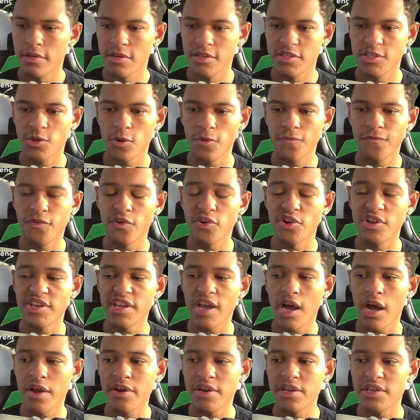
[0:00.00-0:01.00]
So for
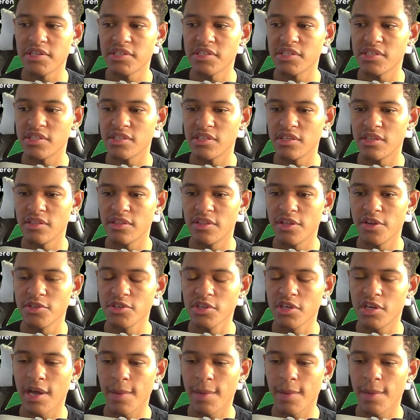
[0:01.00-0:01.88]
Giannis, there's a